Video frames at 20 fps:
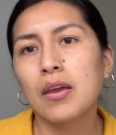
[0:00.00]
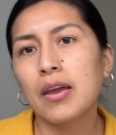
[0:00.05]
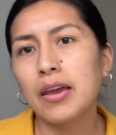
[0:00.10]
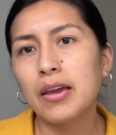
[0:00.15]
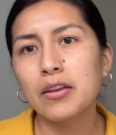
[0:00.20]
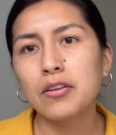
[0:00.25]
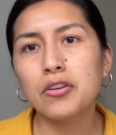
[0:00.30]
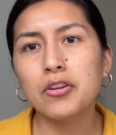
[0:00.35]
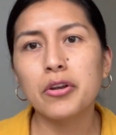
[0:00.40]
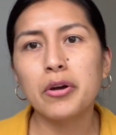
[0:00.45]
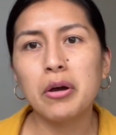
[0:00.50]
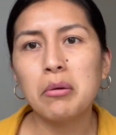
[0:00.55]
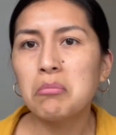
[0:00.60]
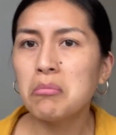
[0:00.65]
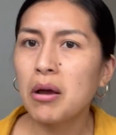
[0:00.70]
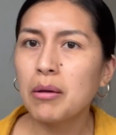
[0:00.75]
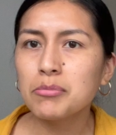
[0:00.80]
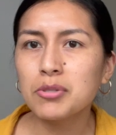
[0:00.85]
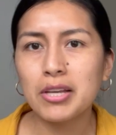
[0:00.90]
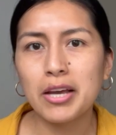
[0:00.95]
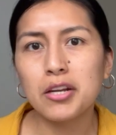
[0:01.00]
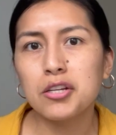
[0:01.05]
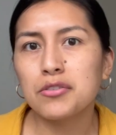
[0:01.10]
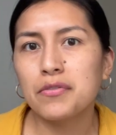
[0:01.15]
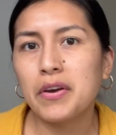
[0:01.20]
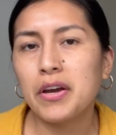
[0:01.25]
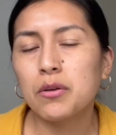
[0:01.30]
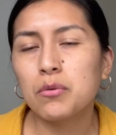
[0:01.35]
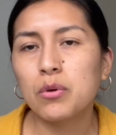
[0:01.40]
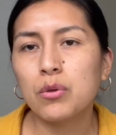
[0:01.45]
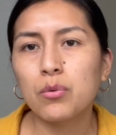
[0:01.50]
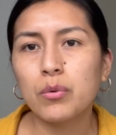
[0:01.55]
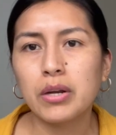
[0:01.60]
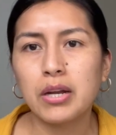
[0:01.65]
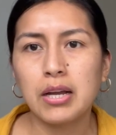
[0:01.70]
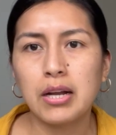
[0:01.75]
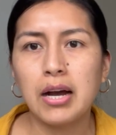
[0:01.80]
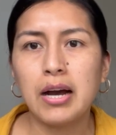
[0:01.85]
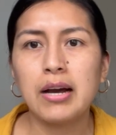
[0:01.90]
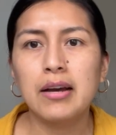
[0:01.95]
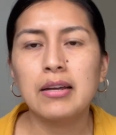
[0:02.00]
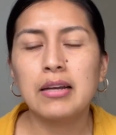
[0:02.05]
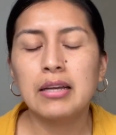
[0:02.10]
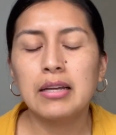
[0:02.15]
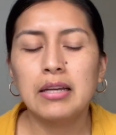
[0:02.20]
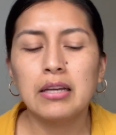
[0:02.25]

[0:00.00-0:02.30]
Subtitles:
And, you know, I'm satisfied with what I got